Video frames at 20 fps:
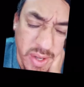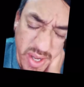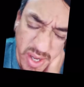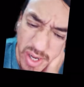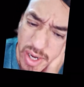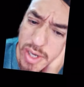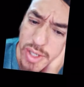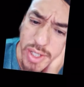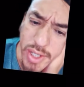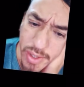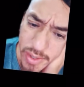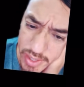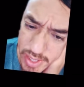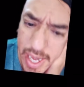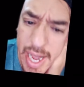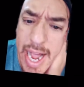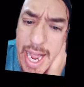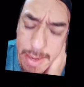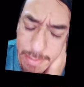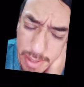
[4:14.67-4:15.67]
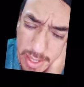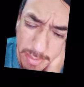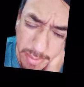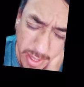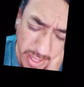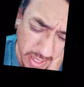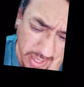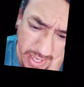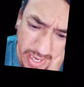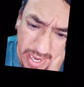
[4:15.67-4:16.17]
You can also use the
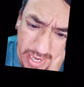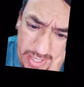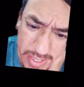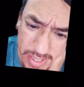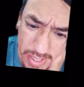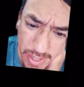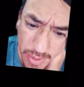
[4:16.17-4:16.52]
IPPS.